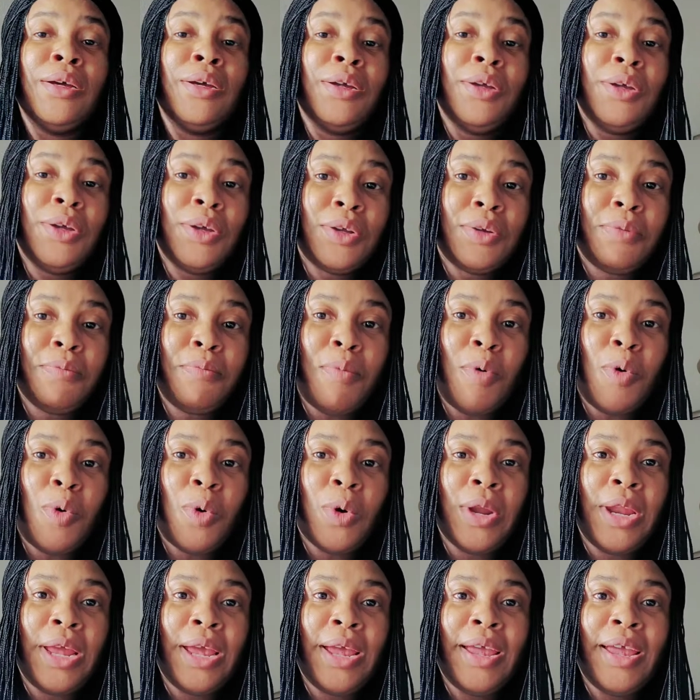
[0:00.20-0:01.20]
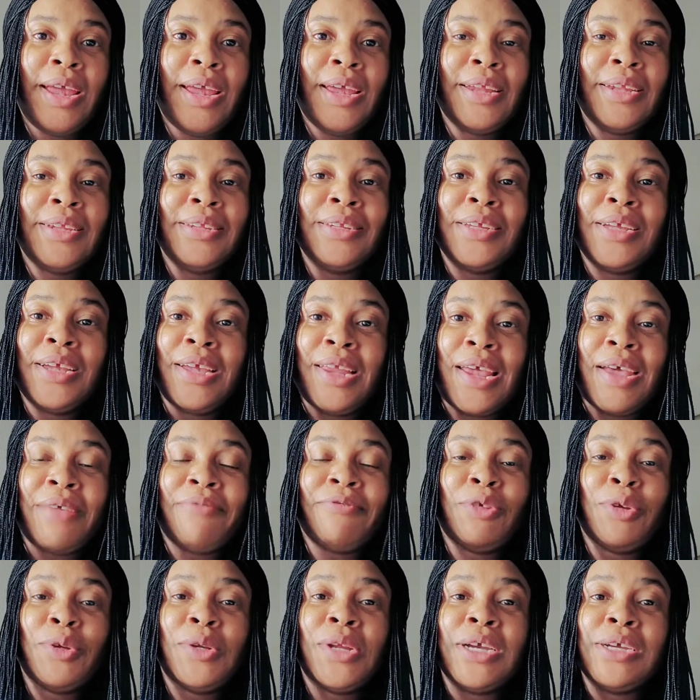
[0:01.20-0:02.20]
Good morning, good
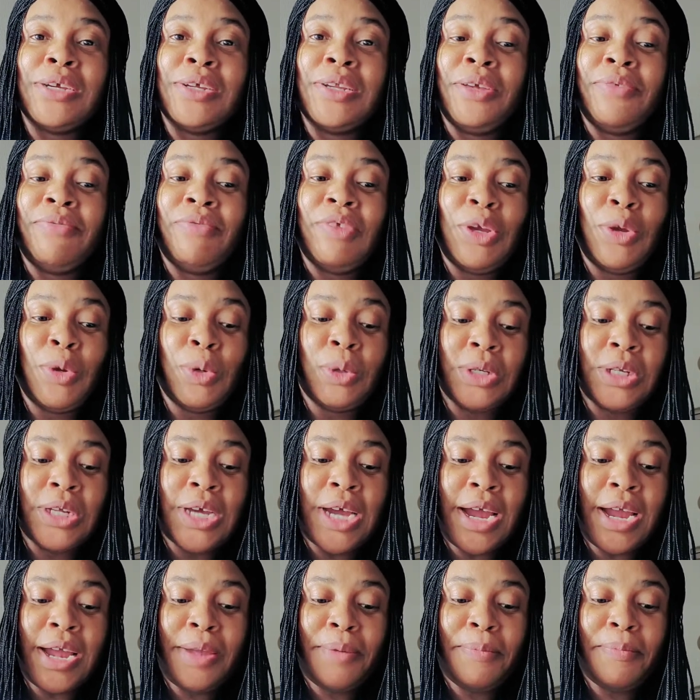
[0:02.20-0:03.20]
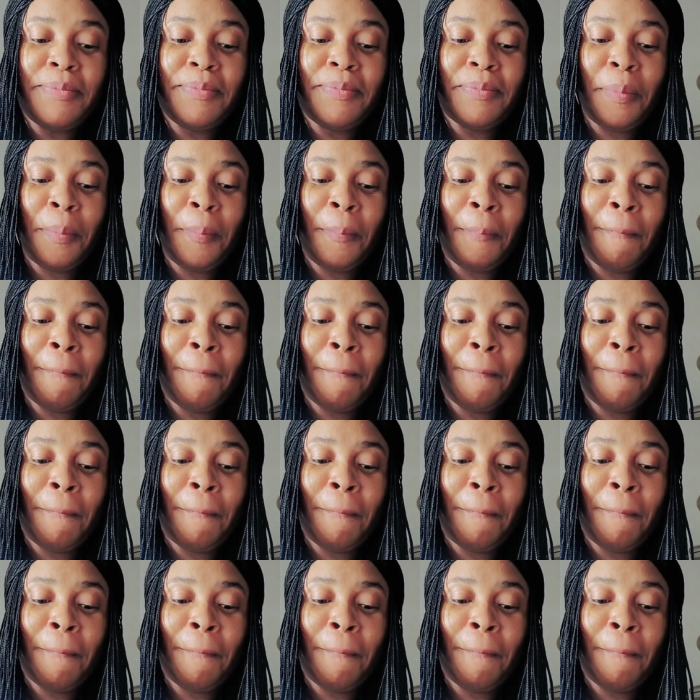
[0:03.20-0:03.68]
afternoon, good evening, your time.